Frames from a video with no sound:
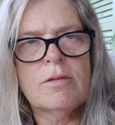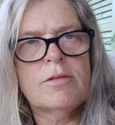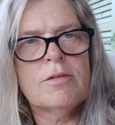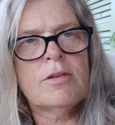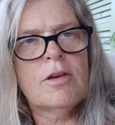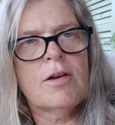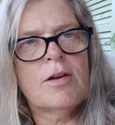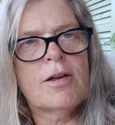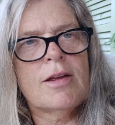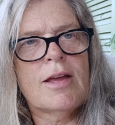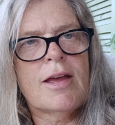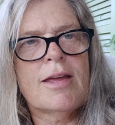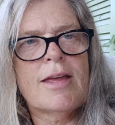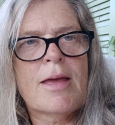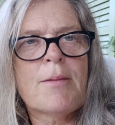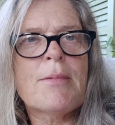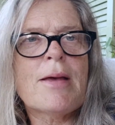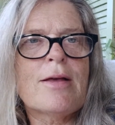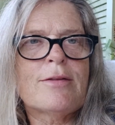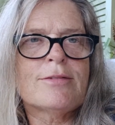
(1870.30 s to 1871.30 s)
Sorry, I
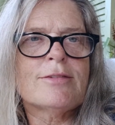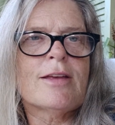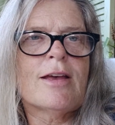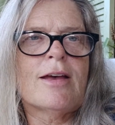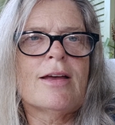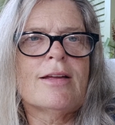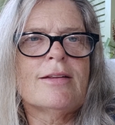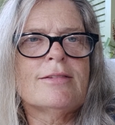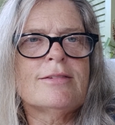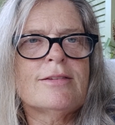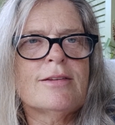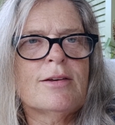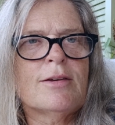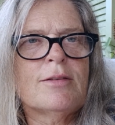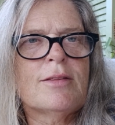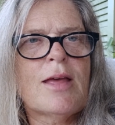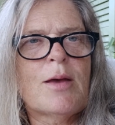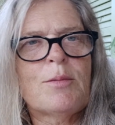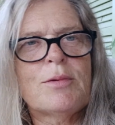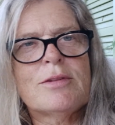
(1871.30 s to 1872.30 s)
am outside, so
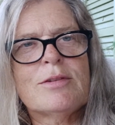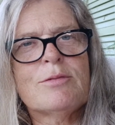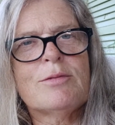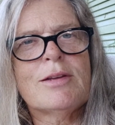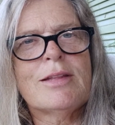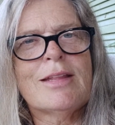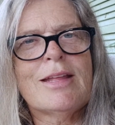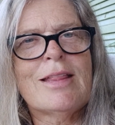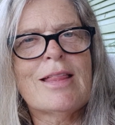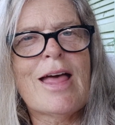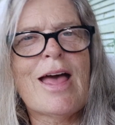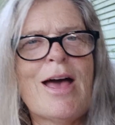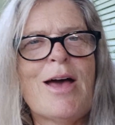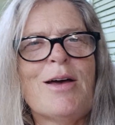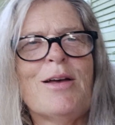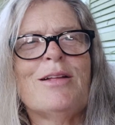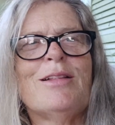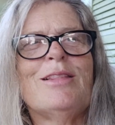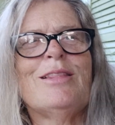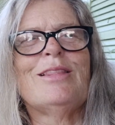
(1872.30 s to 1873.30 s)
that was a really
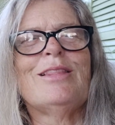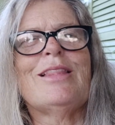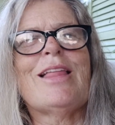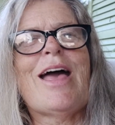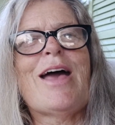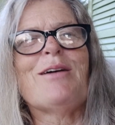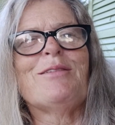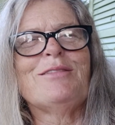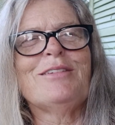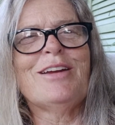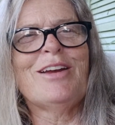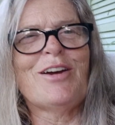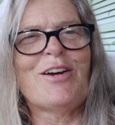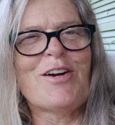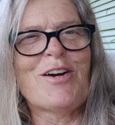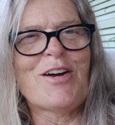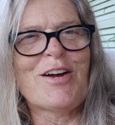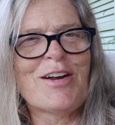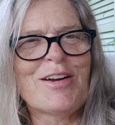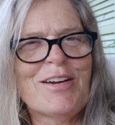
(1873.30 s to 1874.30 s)
loud
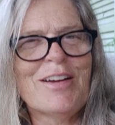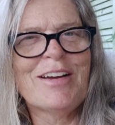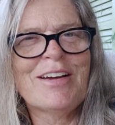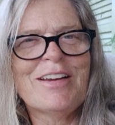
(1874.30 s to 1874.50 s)
car.